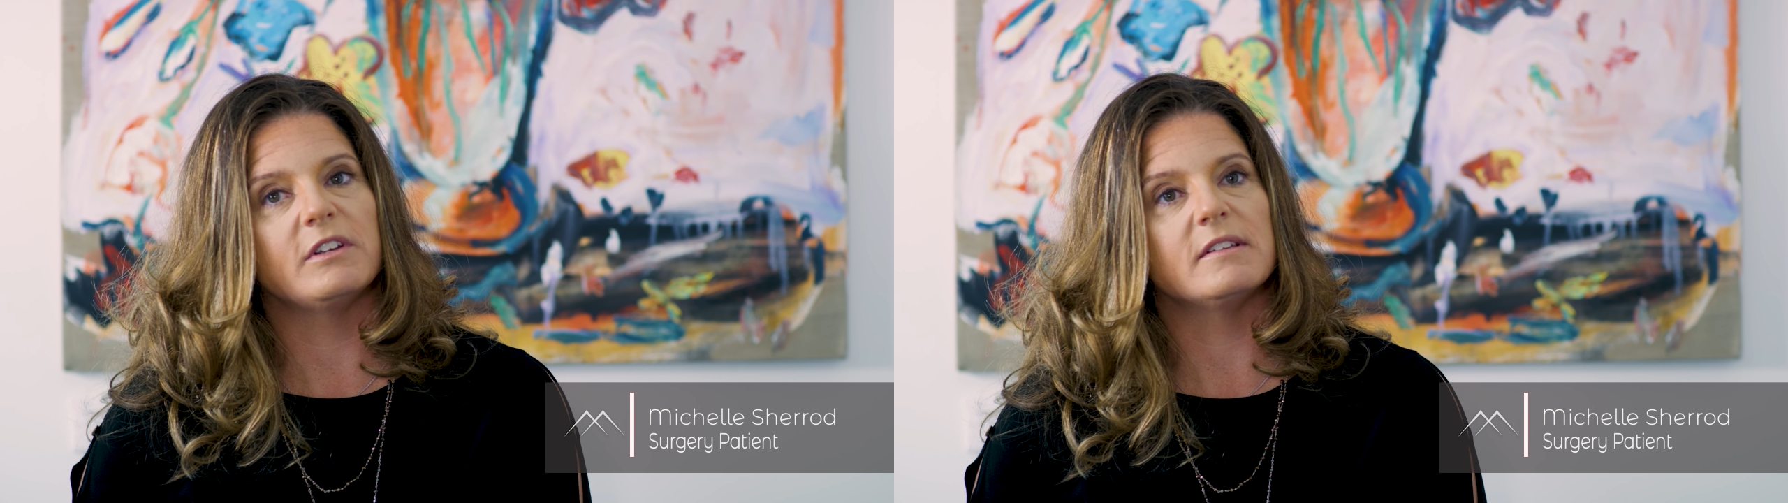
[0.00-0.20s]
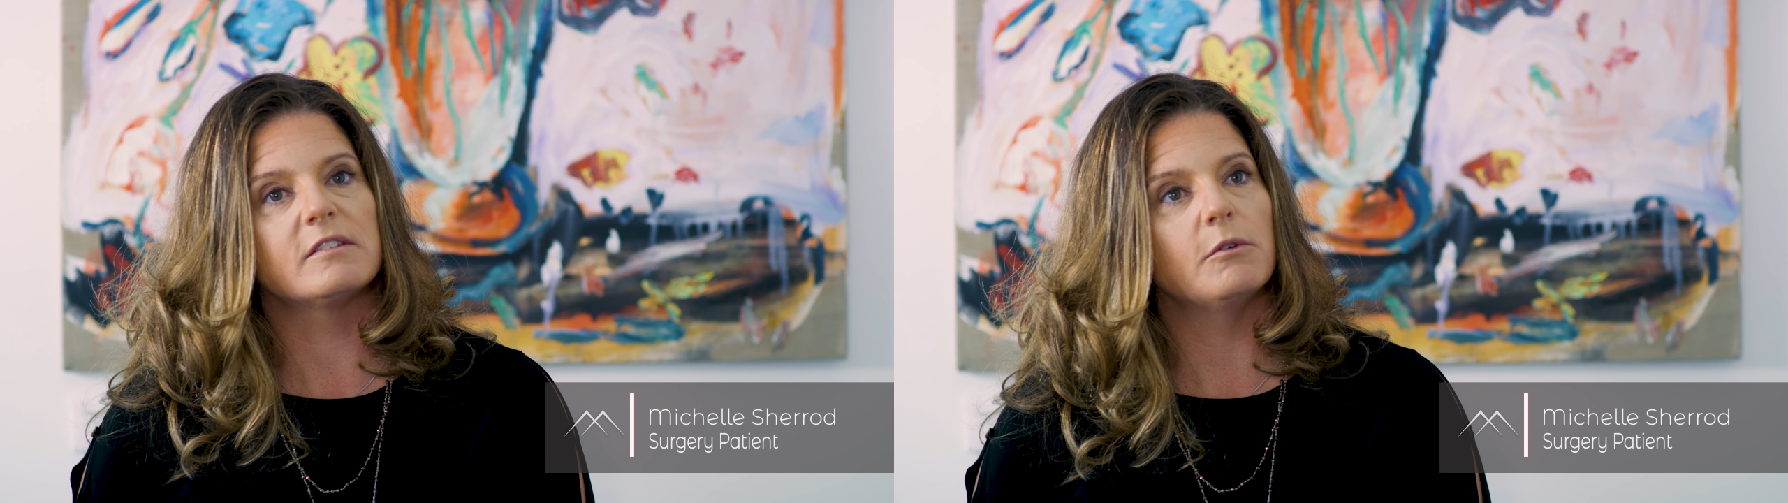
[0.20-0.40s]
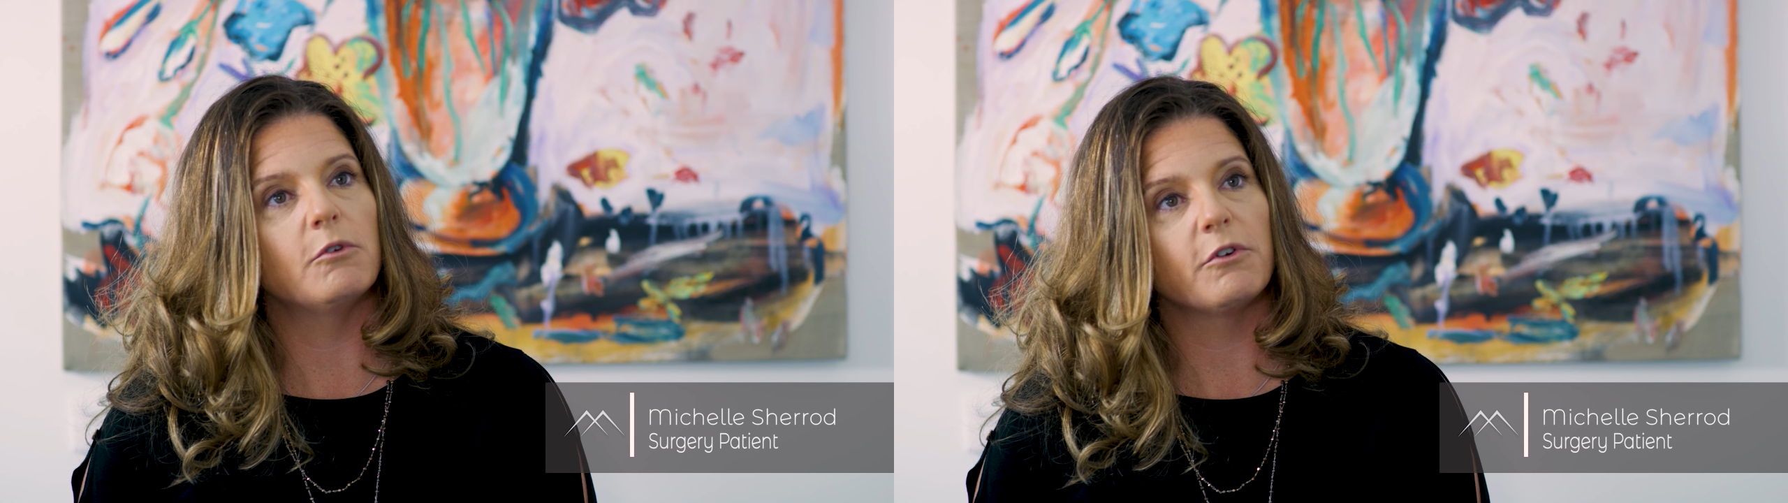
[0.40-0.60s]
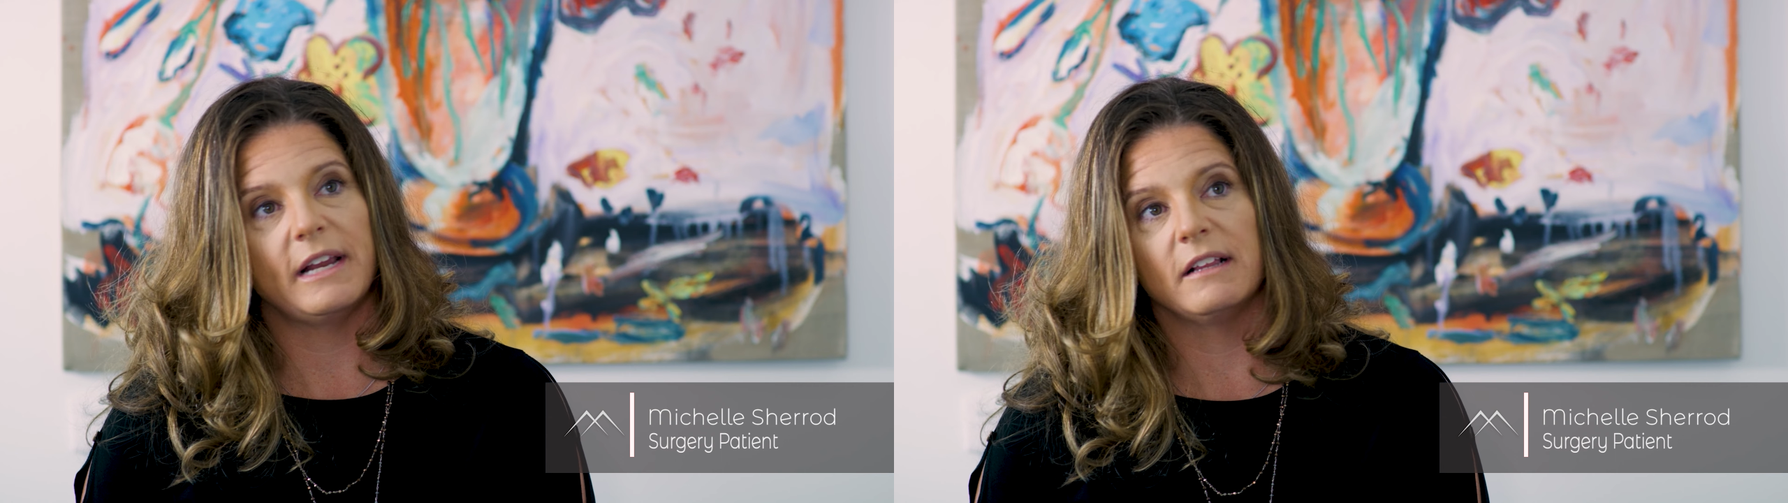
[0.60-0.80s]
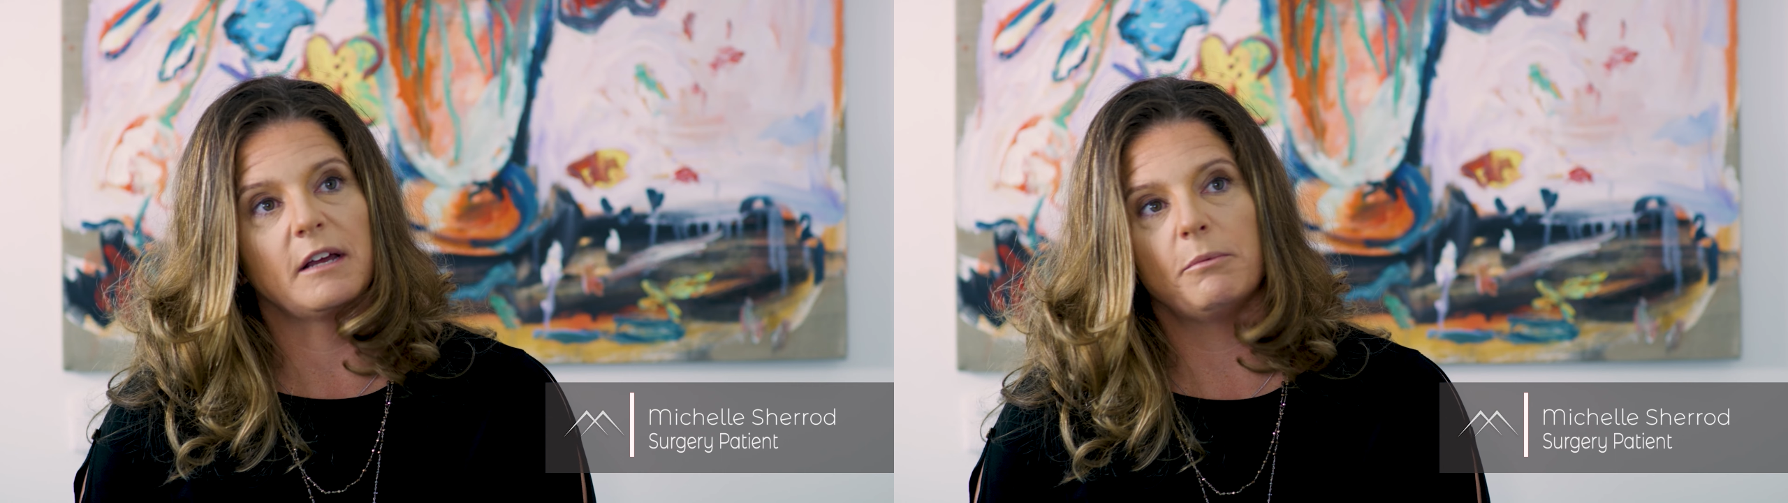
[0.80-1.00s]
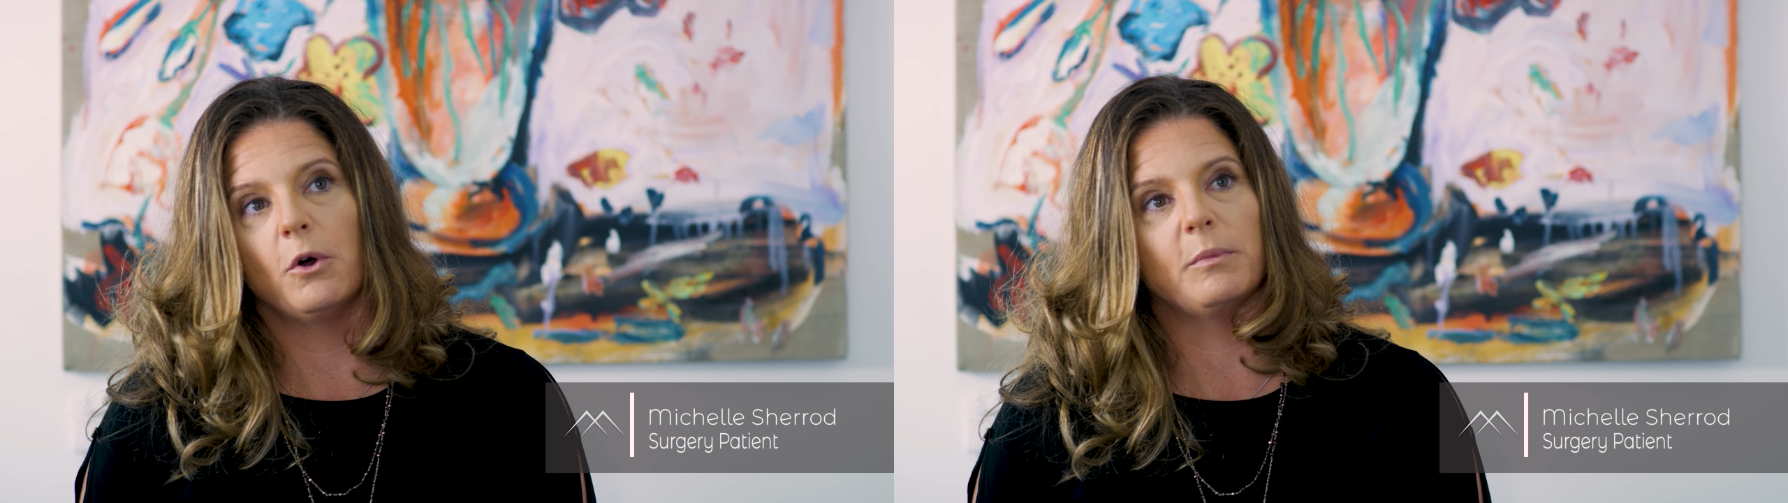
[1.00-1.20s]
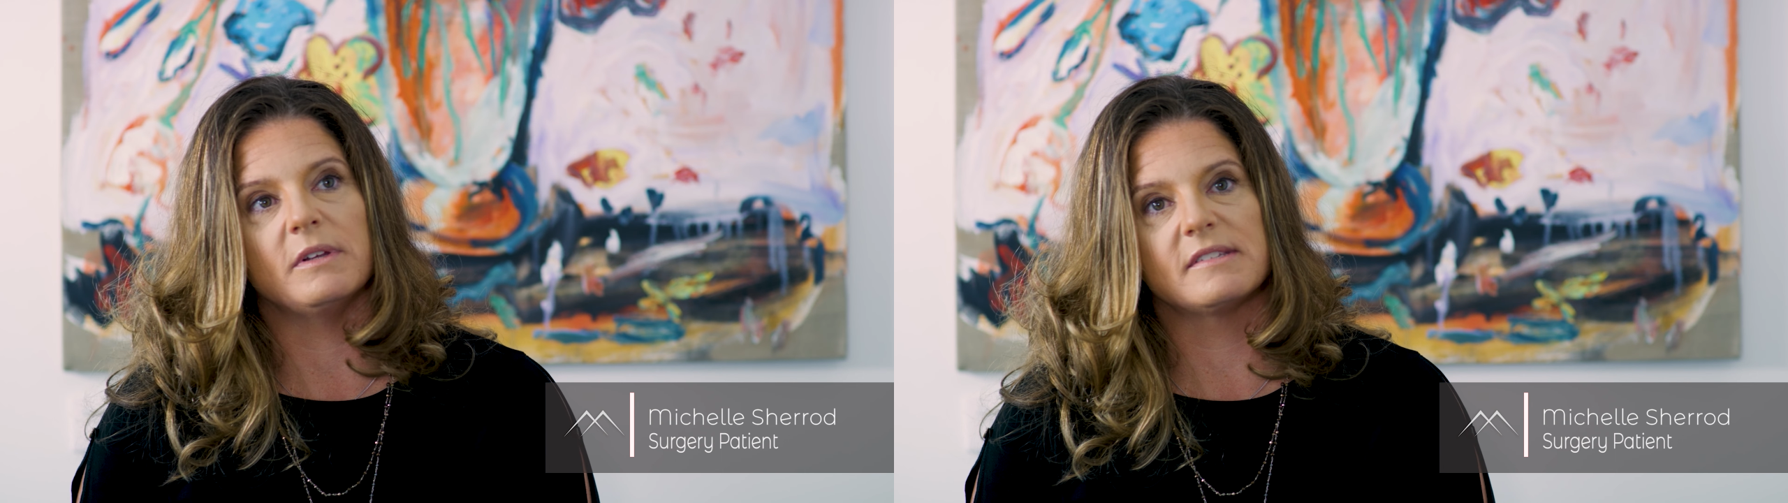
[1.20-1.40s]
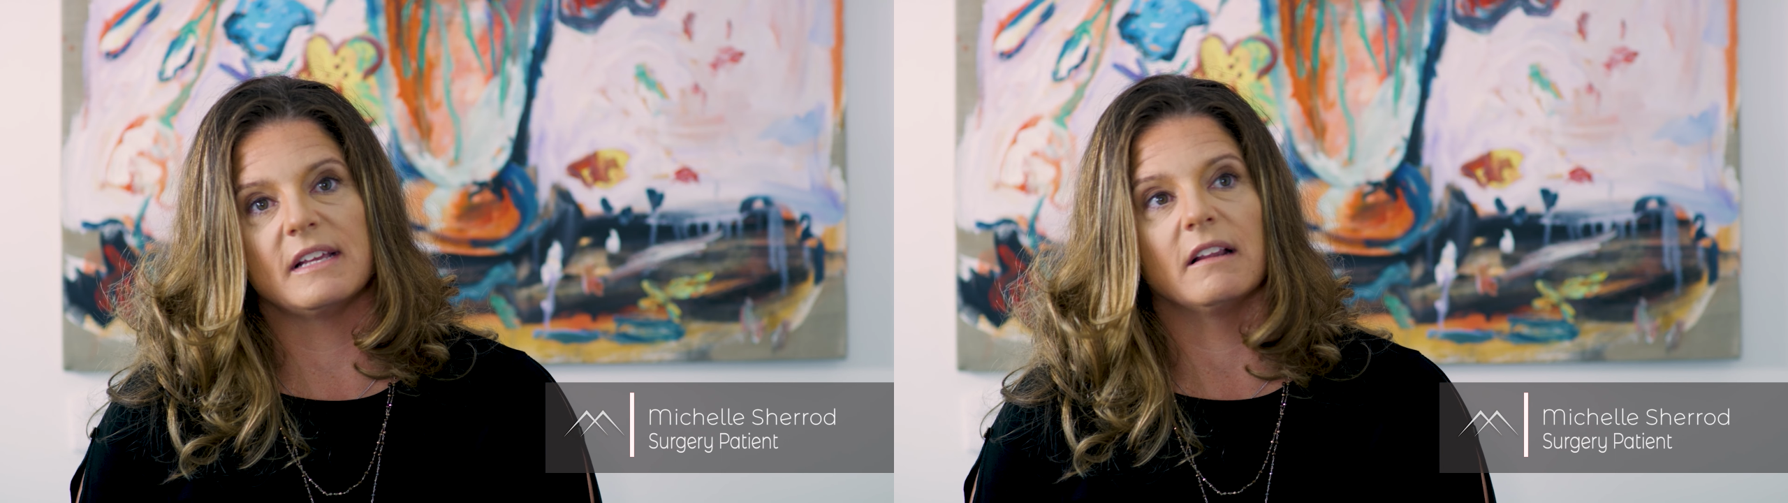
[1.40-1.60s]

is creating lipomas